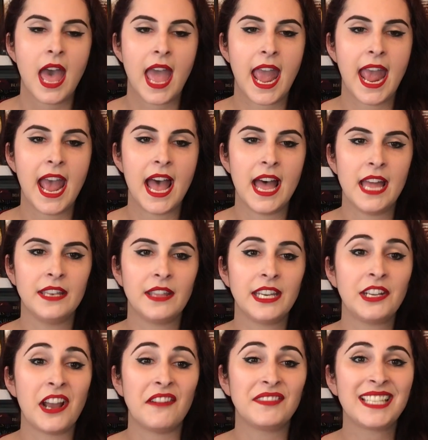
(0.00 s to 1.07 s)
And then
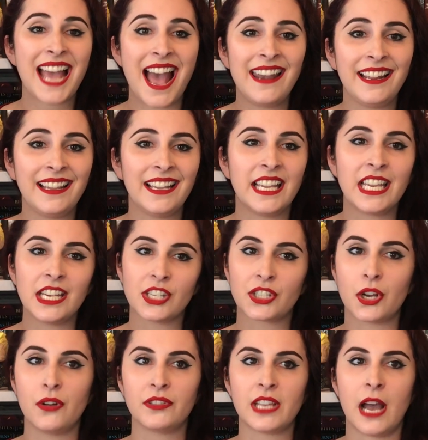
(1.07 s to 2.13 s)
you have Teddy, he
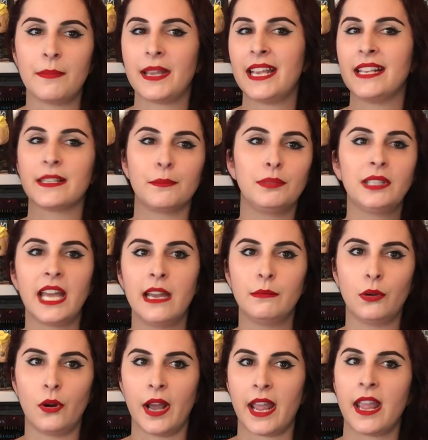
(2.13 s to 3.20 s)
shows up, he's a
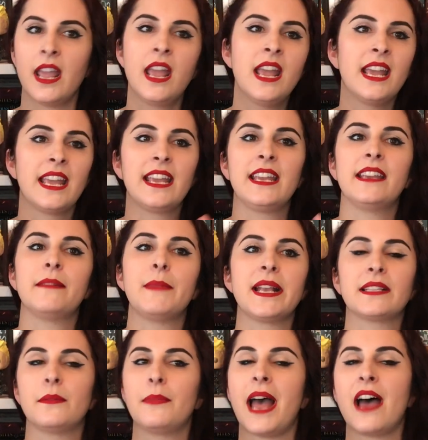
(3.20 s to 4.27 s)
playboy, he
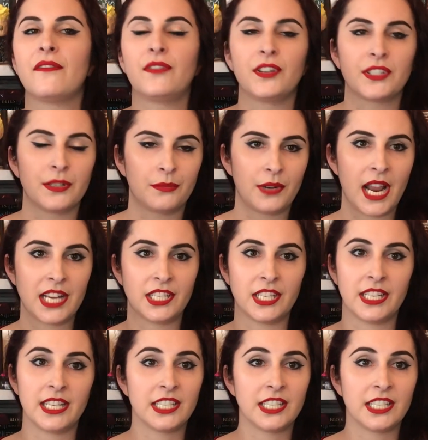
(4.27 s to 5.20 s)
makes a bad first impression,